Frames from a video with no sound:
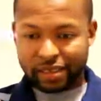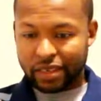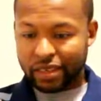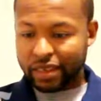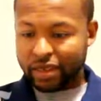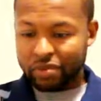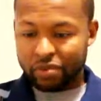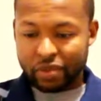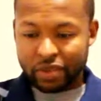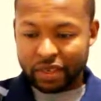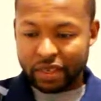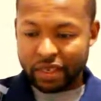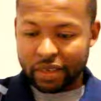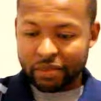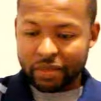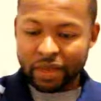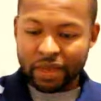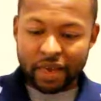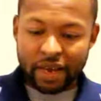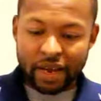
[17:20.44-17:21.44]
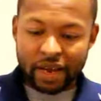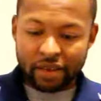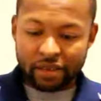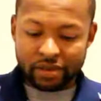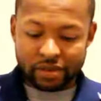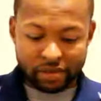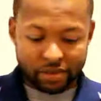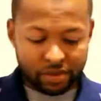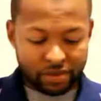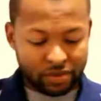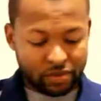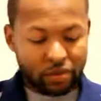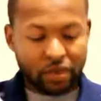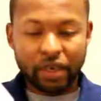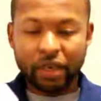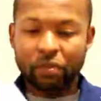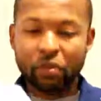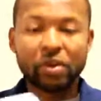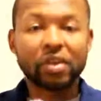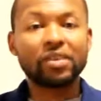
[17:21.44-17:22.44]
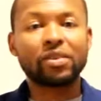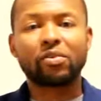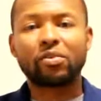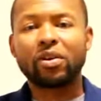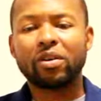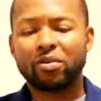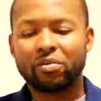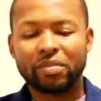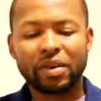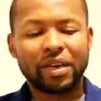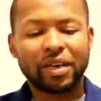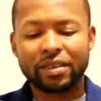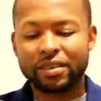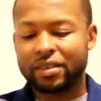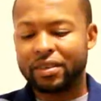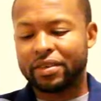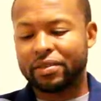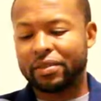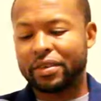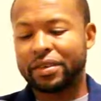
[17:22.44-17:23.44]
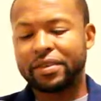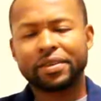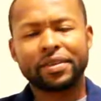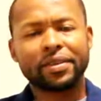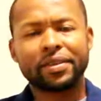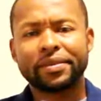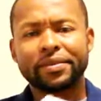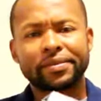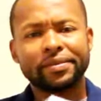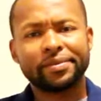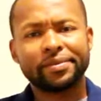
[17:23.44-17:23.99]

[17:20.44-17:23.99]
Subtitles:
Okay, keep that out. I put in the wrong box anyway. So.